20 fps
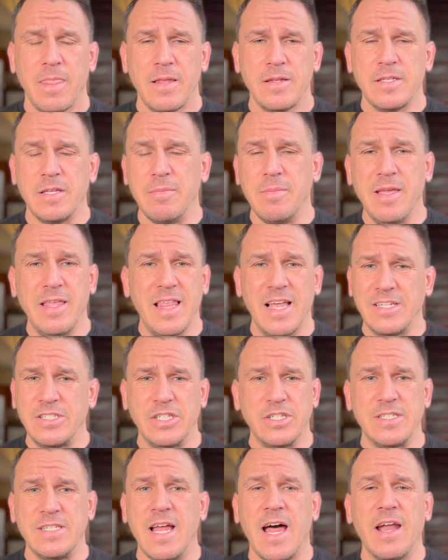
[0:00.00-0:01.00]
to me, that's
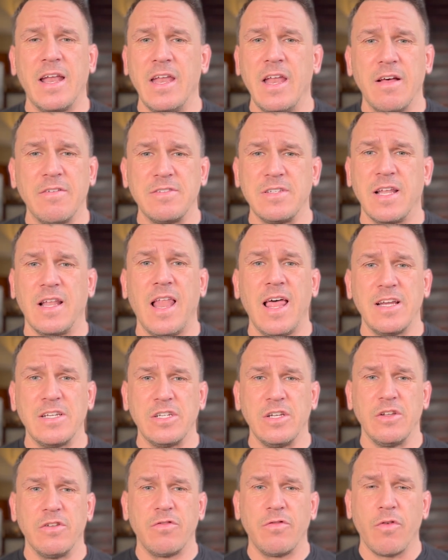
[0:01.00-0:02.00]
just not enough
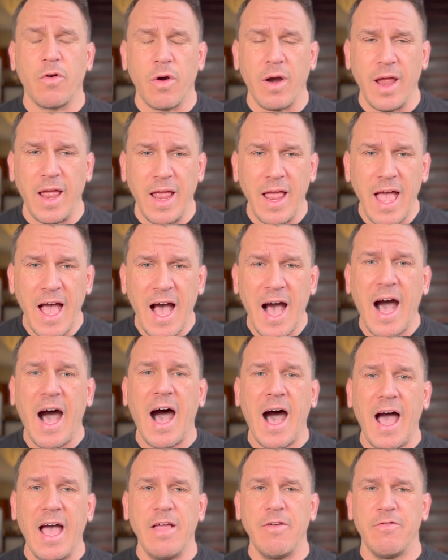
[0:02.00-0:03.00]
selections for a
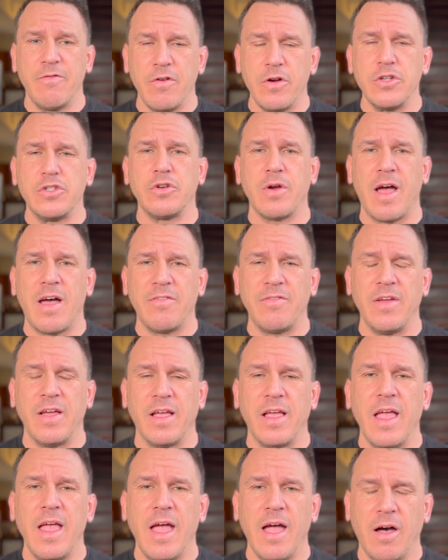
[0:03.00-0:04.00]
high foot
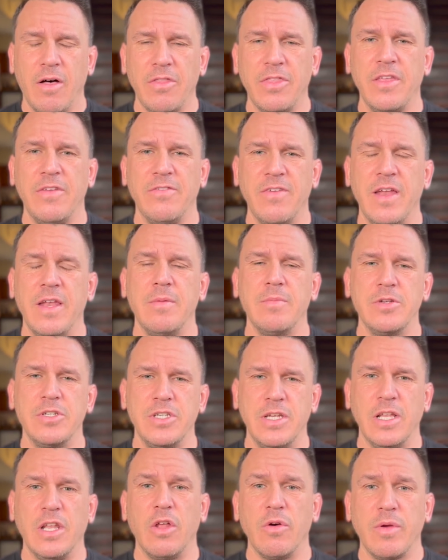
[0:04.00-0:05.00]
traffic, healthy vending
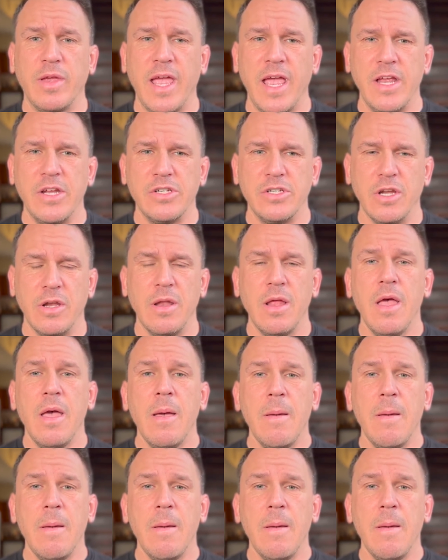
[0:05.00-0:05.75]
machine location,